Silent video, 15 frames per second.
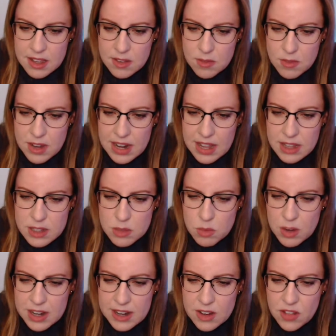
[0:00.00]
What else?
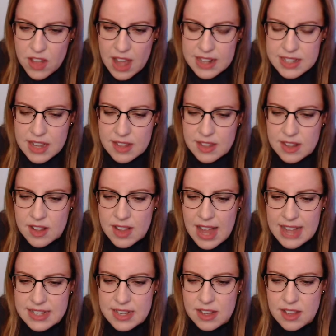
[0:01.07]
What are your thoughts on the
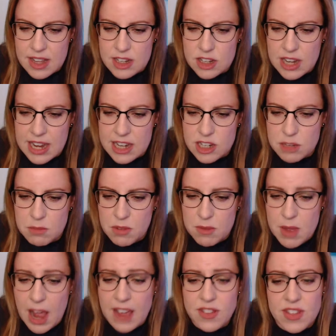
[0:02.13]
classical education
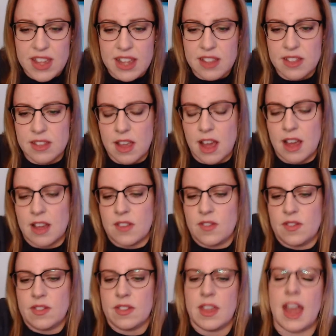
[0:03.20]
movement? I think
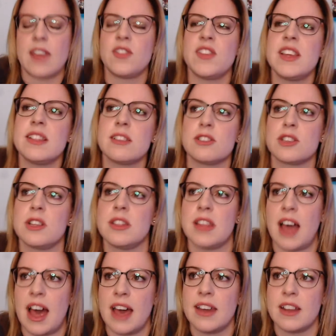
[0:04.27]
there's a
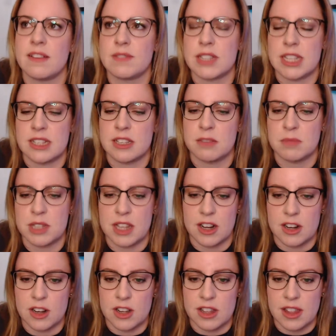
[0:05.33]
lot of systems that are
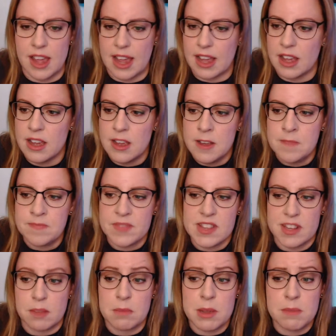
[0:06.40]
good. Like,
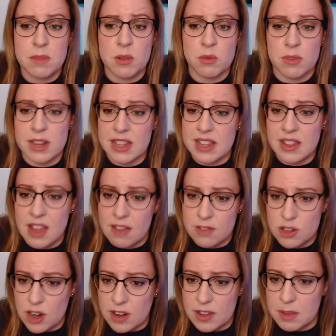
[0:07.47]
some people really love
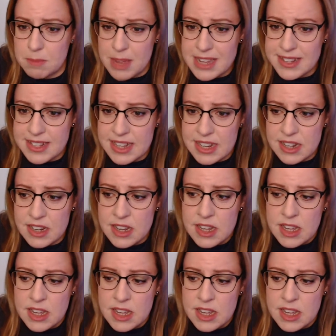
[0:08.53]
Charlotte Mason.